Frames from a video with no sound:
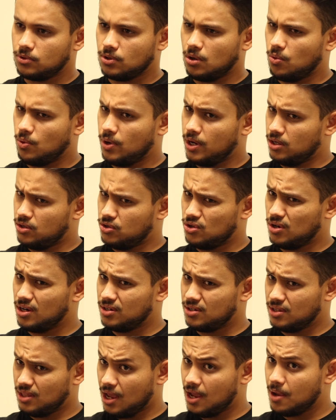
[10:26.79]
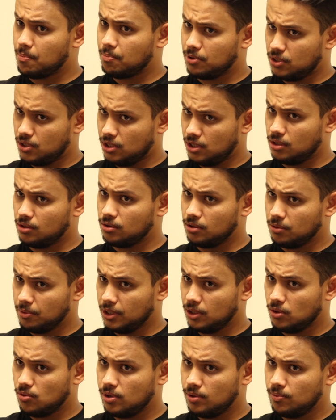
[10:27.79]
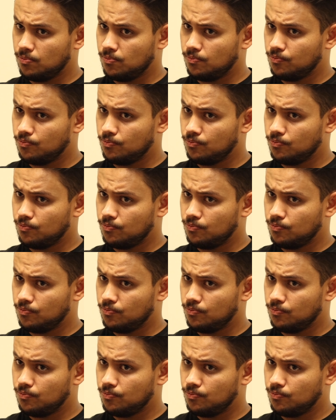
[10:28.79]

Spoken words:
a way to trace that particular Bitcoin?